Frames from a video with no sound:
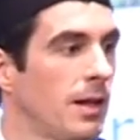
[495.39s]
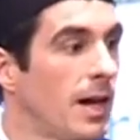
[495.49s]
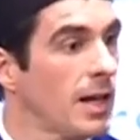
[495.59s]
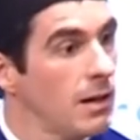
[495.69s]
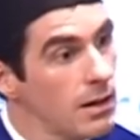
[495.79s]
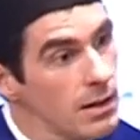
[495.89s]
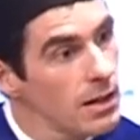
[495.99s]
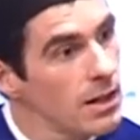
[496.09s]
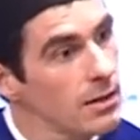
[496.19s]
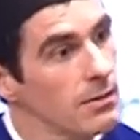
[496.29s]
And I learned a
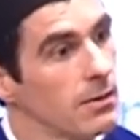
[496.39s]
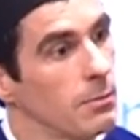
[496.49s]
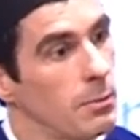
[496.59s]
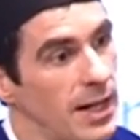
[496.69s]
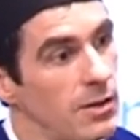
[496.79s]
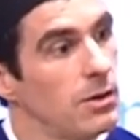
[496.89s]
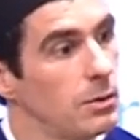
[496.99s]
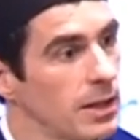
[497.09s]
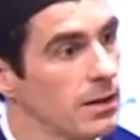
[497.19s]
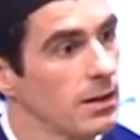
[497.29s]
lot by
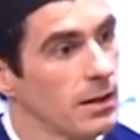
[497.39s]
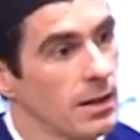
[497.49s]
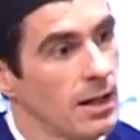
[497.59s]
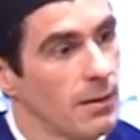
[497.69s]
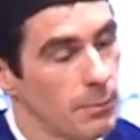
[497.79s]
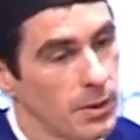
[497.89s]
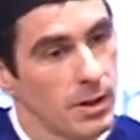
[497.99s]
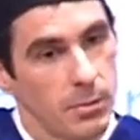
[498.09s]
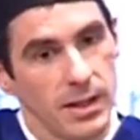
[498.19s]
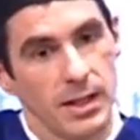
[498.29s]
doing and
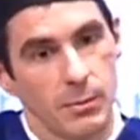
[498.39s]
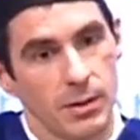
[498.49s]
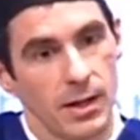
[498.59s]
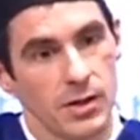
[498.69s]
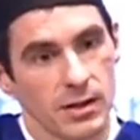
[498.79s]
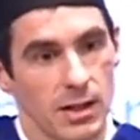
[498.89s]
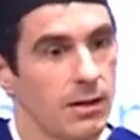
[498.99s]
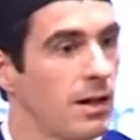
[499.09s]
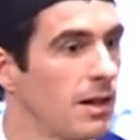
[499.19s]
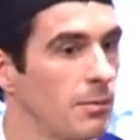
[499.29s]
completing projects. I
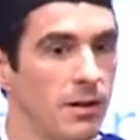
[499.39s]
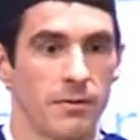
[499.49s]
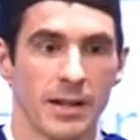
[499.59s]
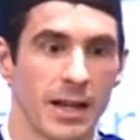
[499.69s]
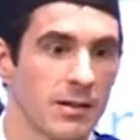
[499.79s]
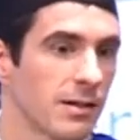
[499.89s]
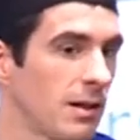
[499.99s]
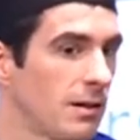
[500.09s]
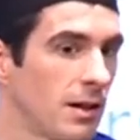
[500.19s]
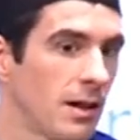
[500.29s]
learned a lot about finance, and I
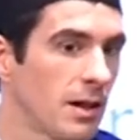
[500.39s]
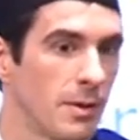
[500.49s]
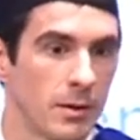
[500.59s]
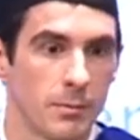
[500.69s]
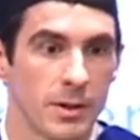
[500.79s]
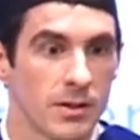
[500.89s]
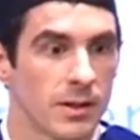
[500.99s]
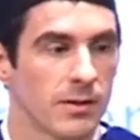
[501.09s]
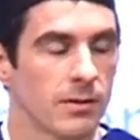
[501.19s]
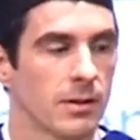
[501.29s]
learned a lot about
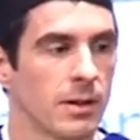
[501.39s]
business.